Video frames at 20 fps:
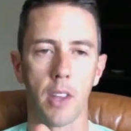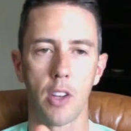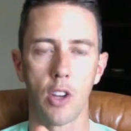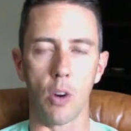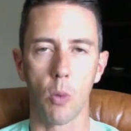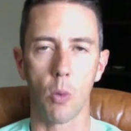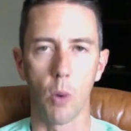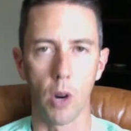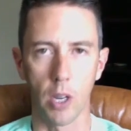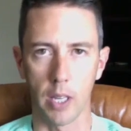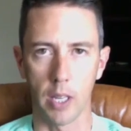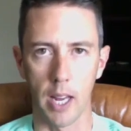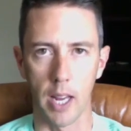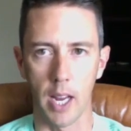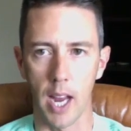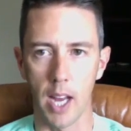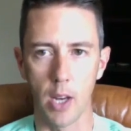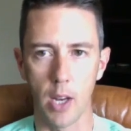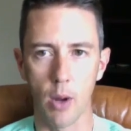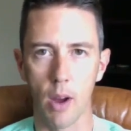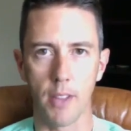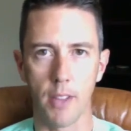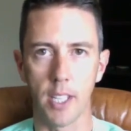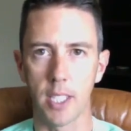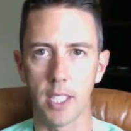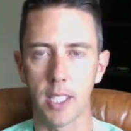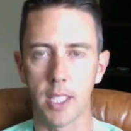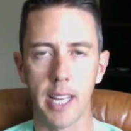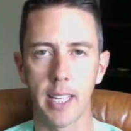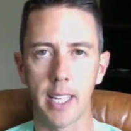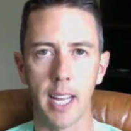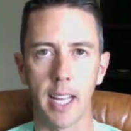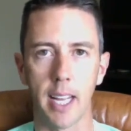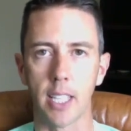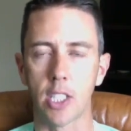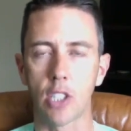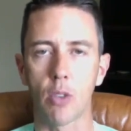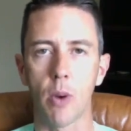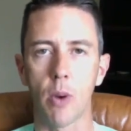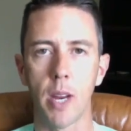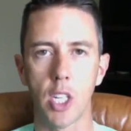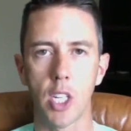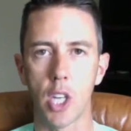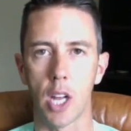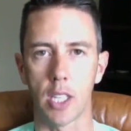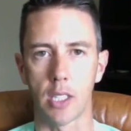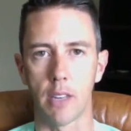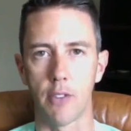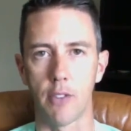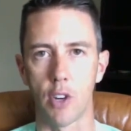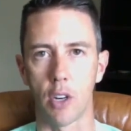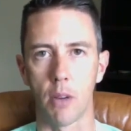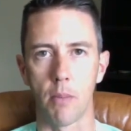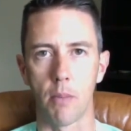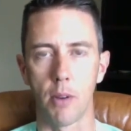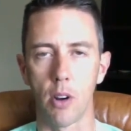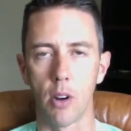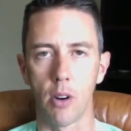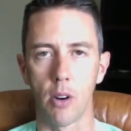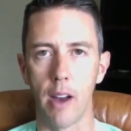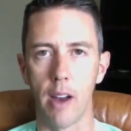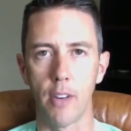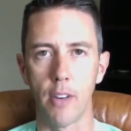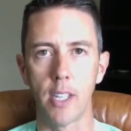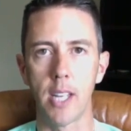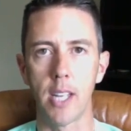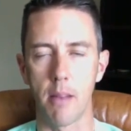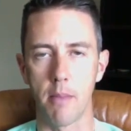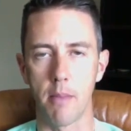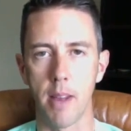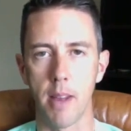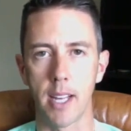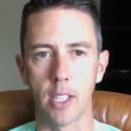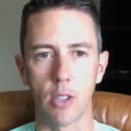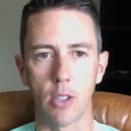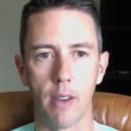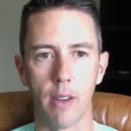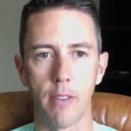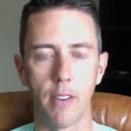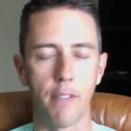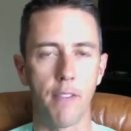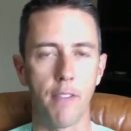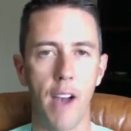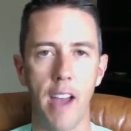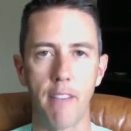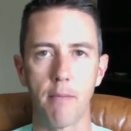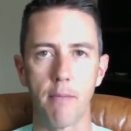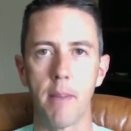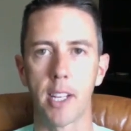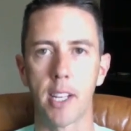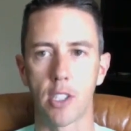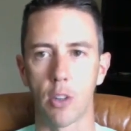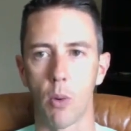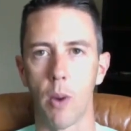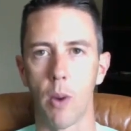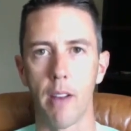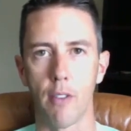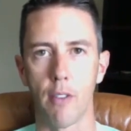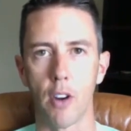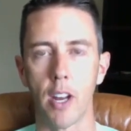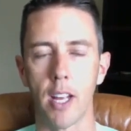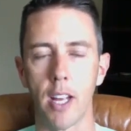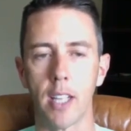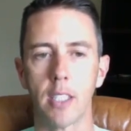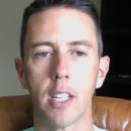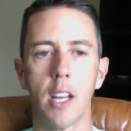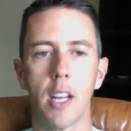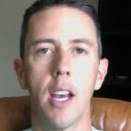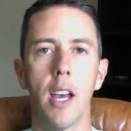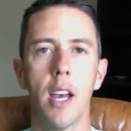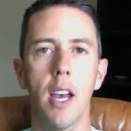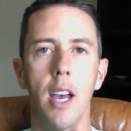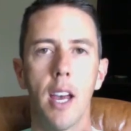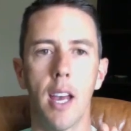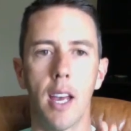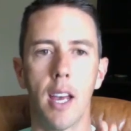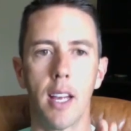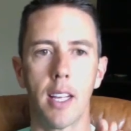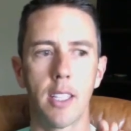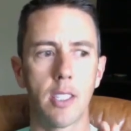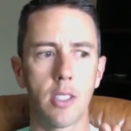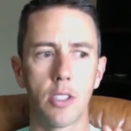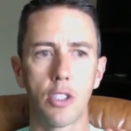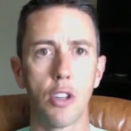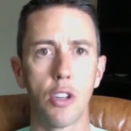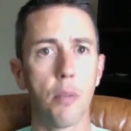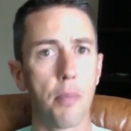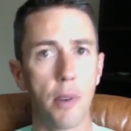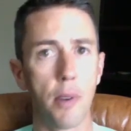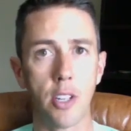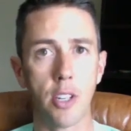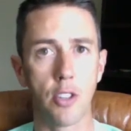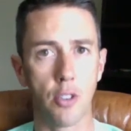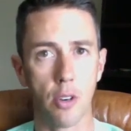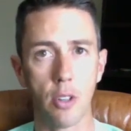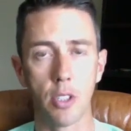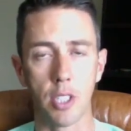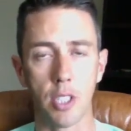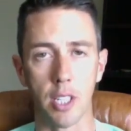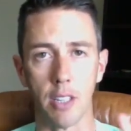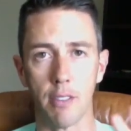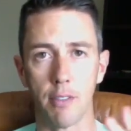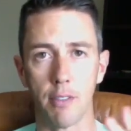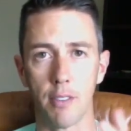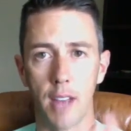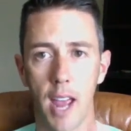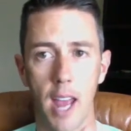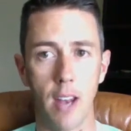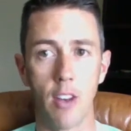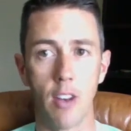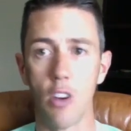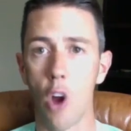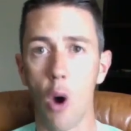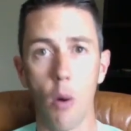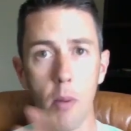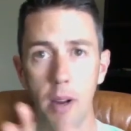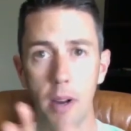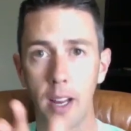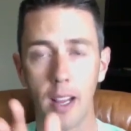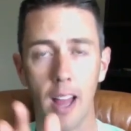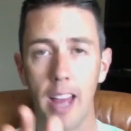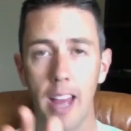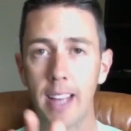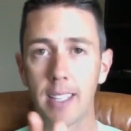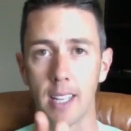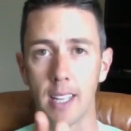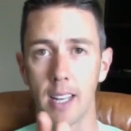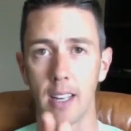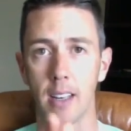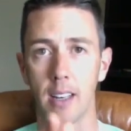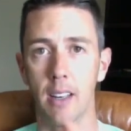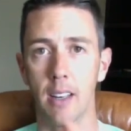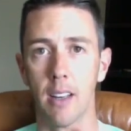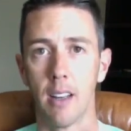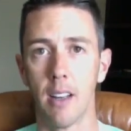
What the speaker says: You're working and you have this thing taking screenshots of your computer every 10 minutes or every 5 minutes or whatever it is. It's super intrusive and nobody likes it.